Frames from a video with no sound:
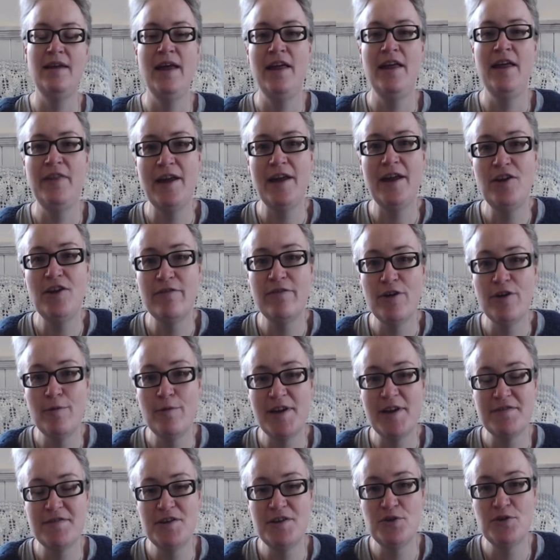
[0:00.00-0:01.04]
Thank you very
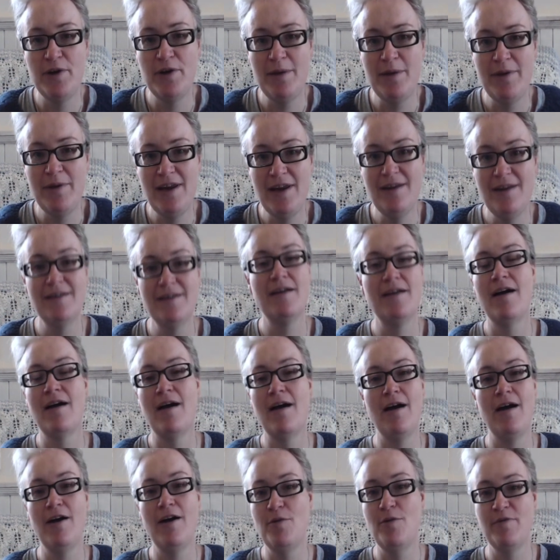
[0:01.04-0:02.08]
much for joining me.
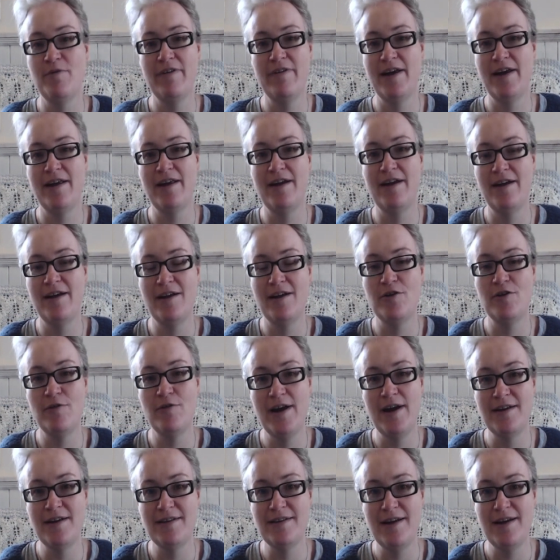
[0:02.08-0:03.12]
I hope you've had a
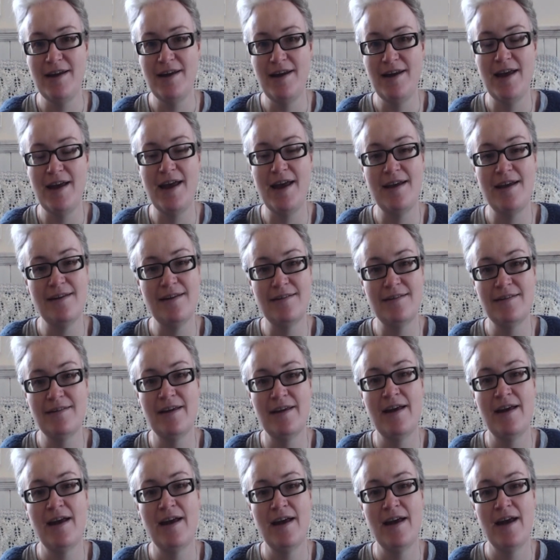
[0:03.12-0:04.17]
great day and
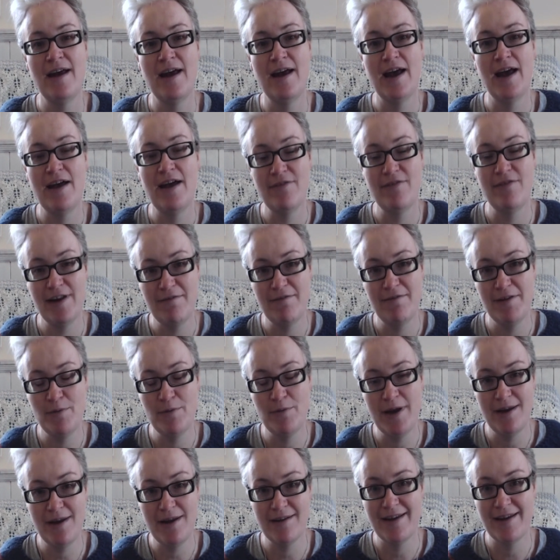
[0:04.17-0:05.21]
have a lovely
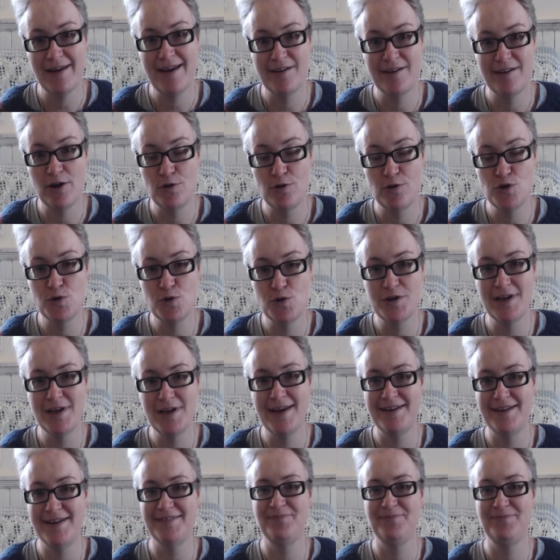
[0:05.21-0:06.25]
week, and I'll talk to you
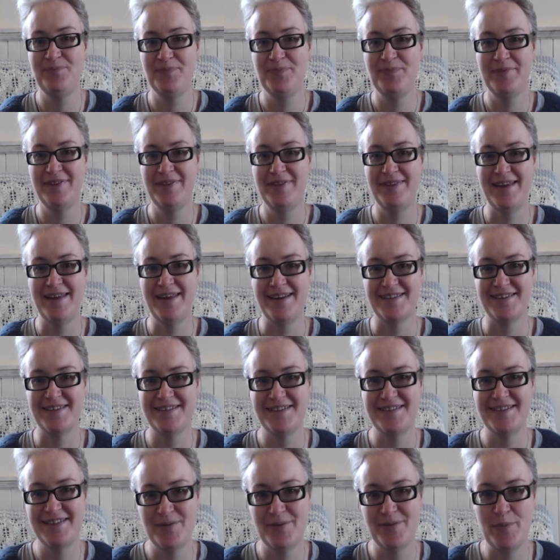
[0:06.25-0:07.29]
later. Thanks.
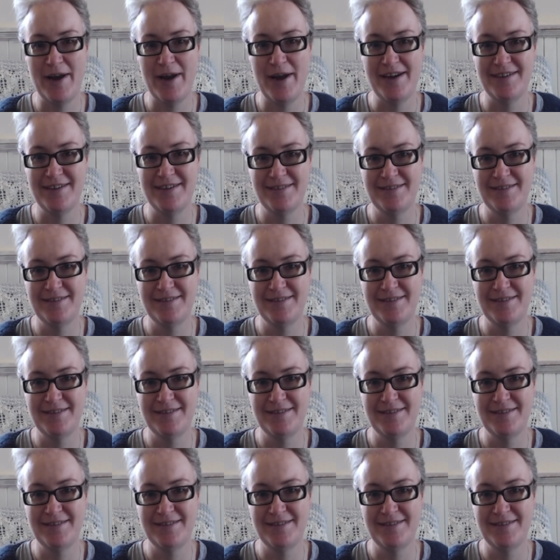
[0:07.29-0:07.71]
Bye.